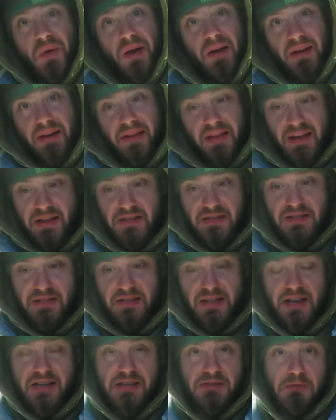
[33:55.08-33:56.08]
one, and
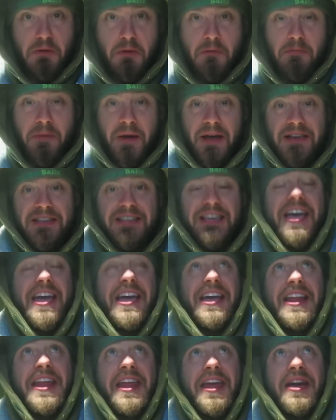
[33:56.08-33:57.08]
that's what I'm
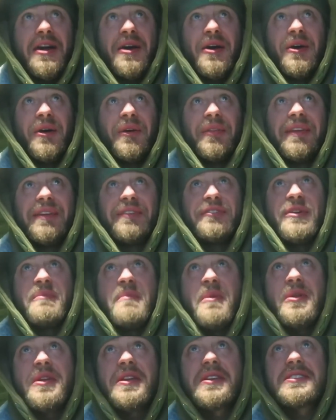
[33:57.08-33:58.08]
basing it on, if
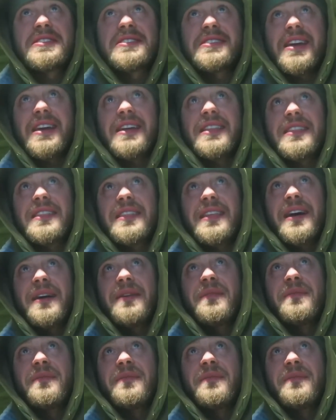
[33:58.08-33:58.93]
I'm honest. And